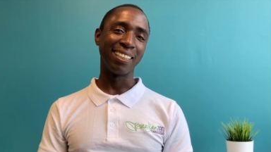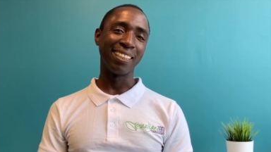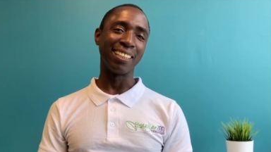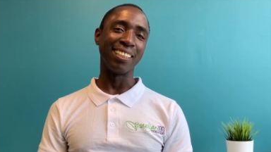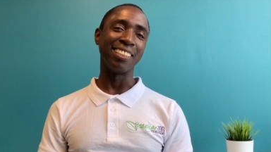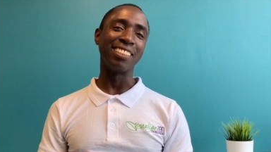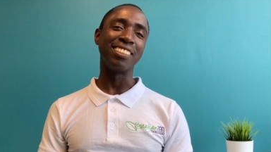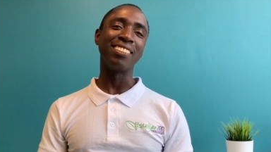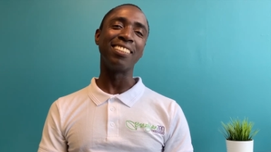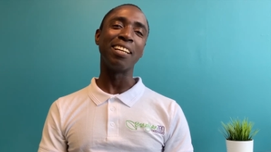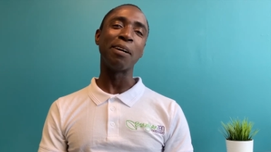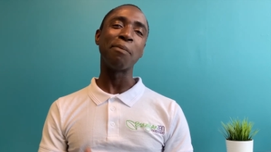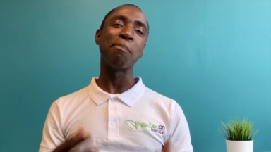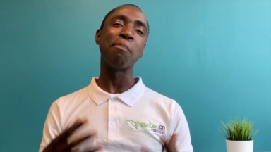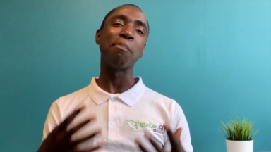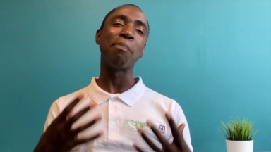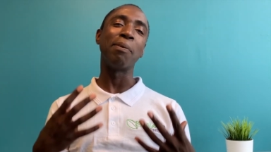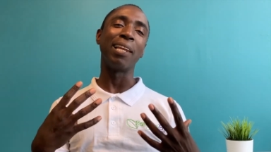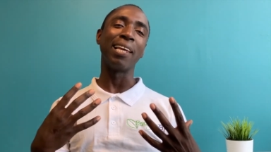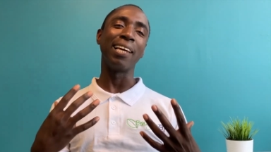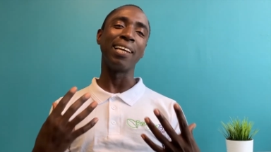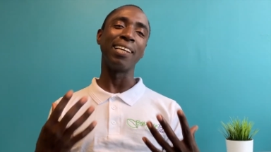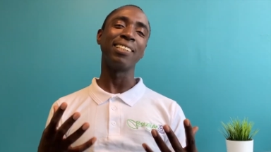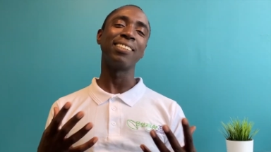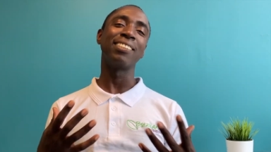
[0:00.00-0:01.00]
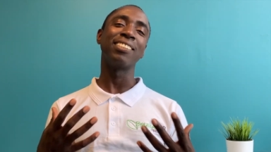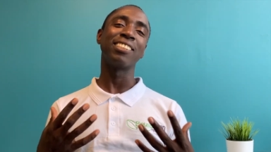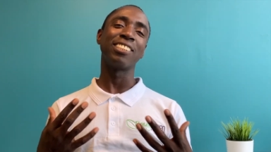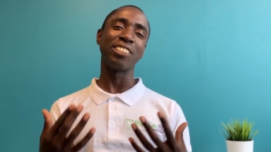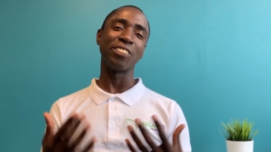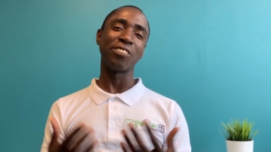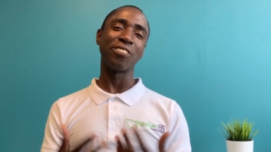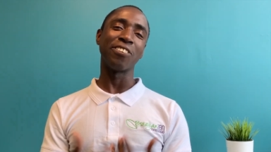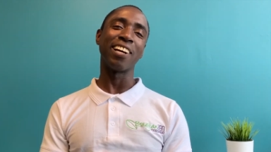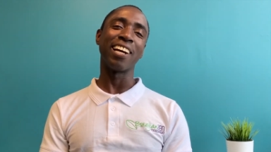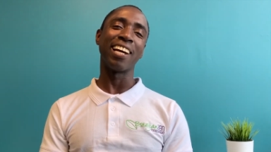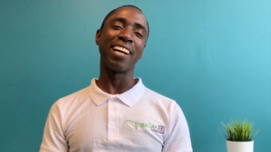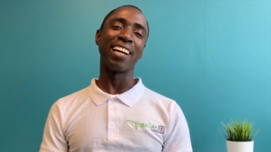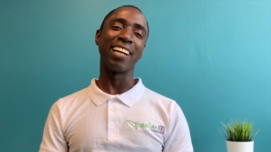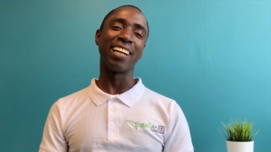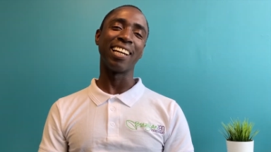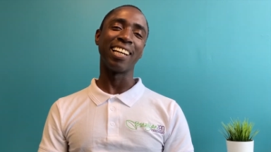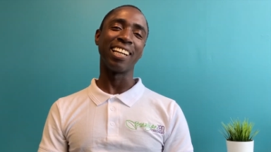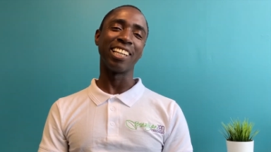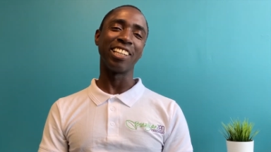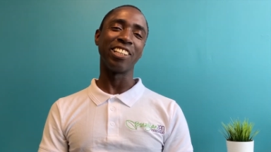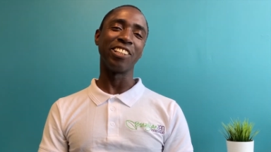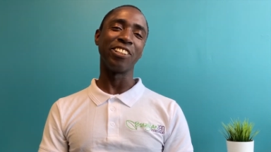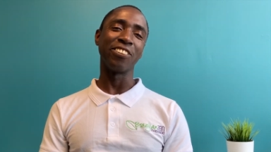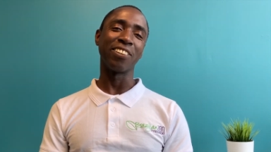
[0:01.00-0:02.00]
it's the place where
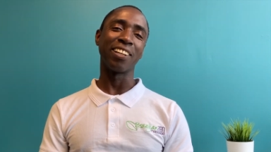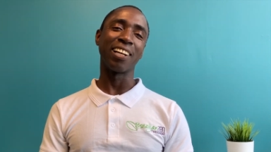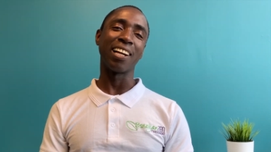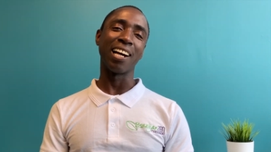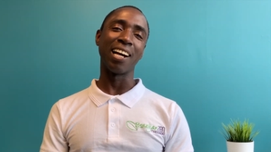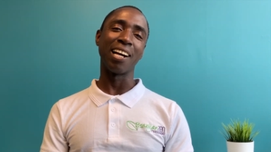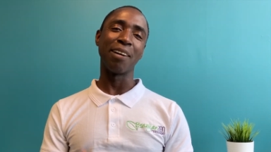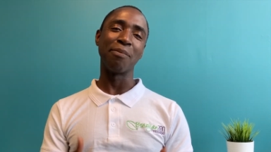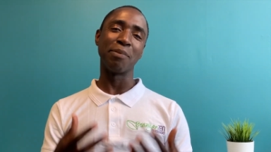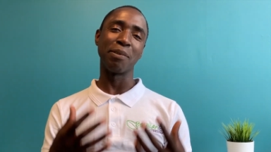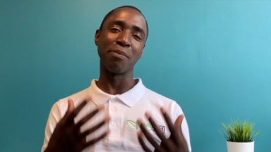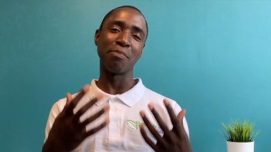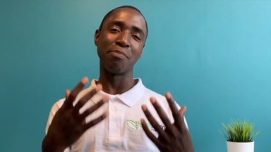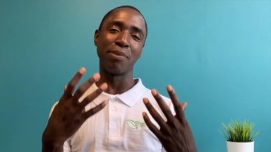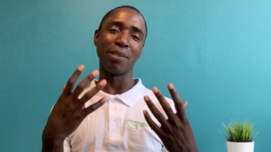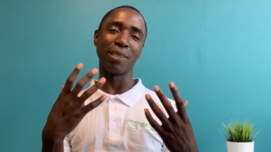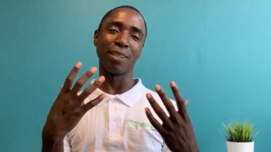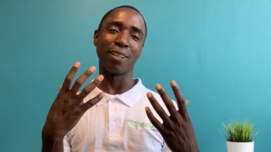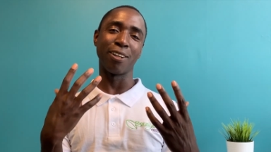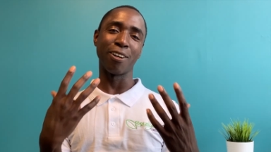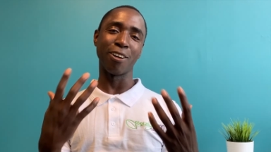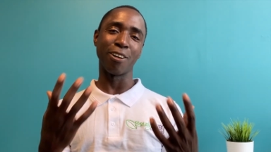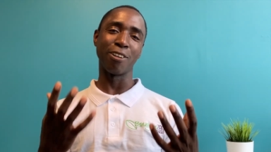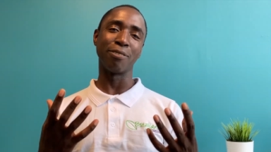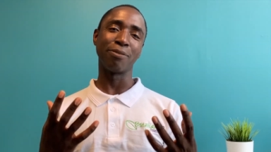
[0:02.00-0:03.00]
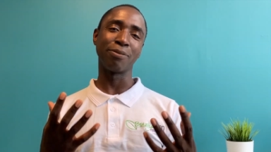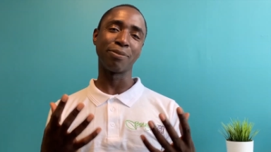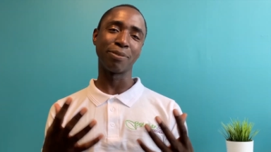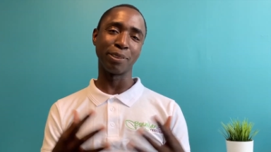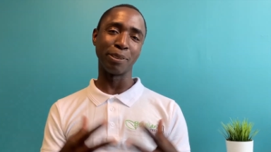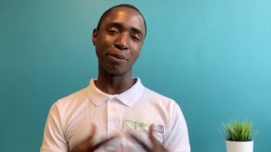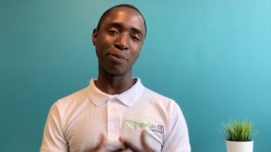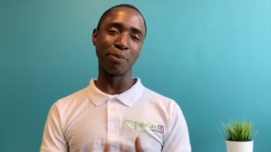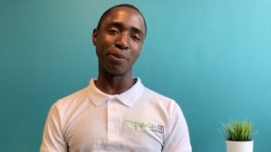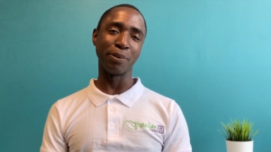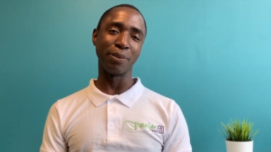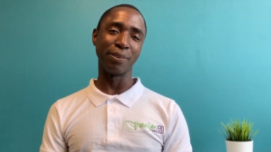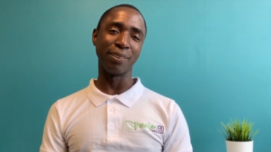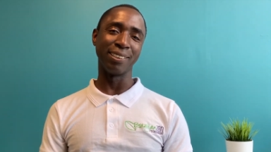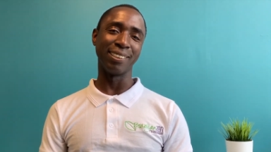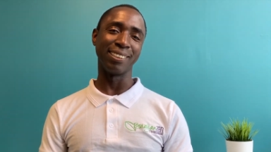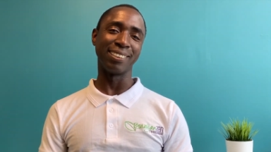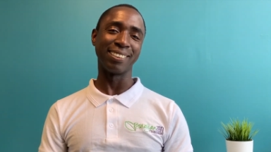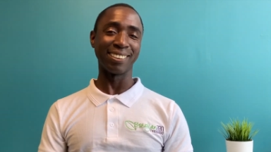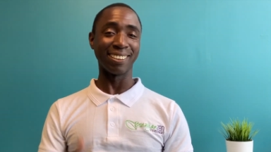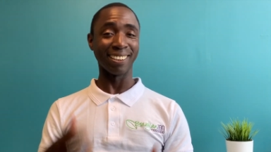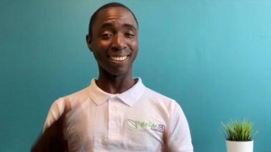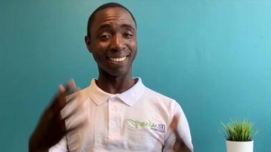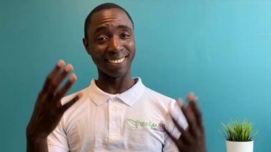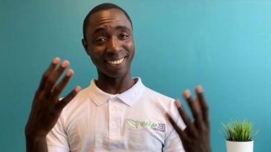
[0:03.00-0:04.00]
you come and be comfortable.
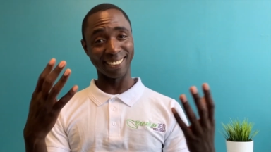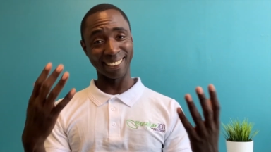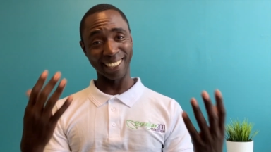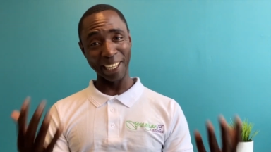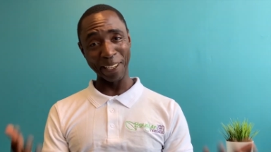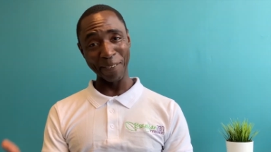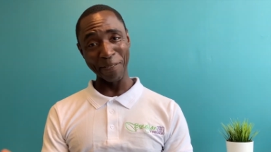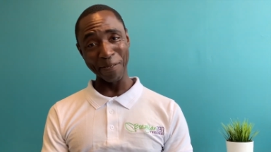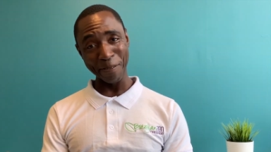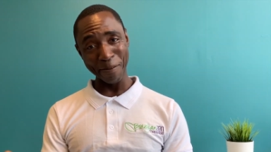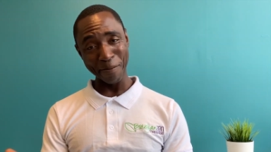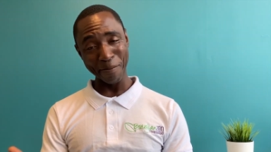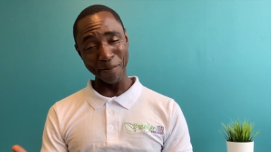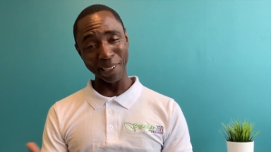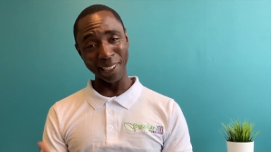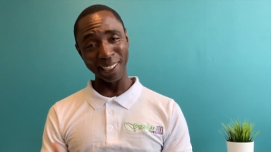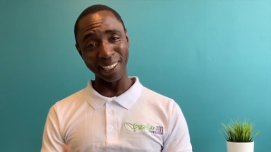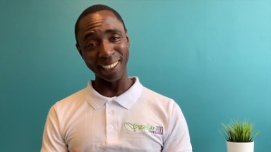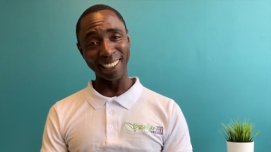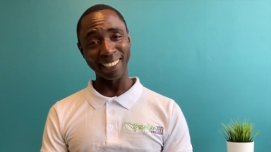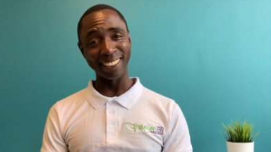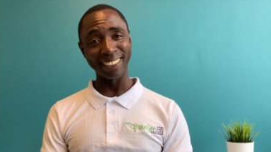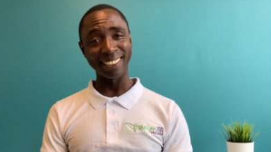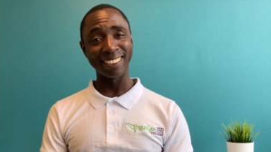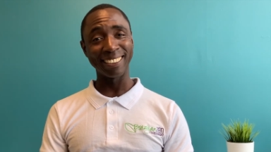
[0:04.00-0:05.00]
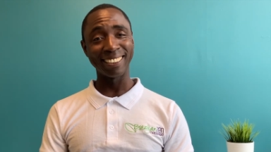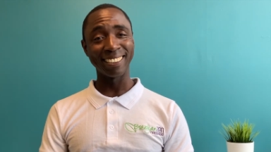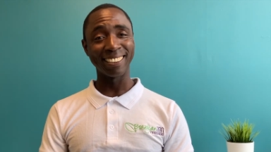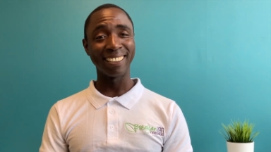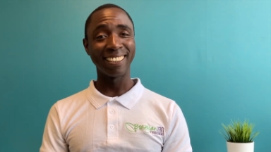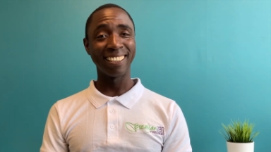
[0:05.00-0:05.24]
It's a safe place.